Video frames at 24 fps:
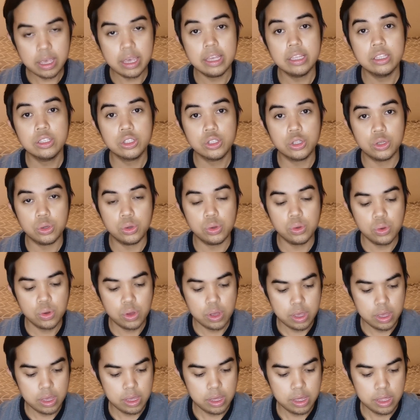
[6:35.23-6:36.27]
into
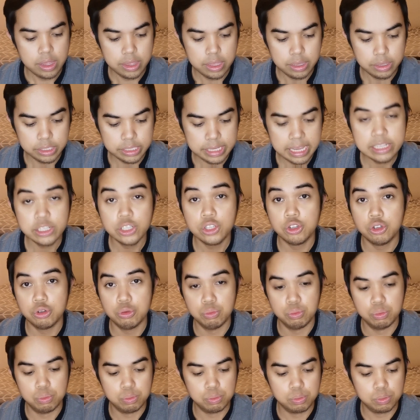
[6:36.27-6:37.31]
the test
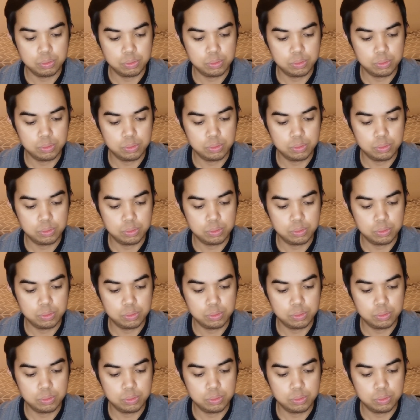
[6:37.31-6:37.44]
tube.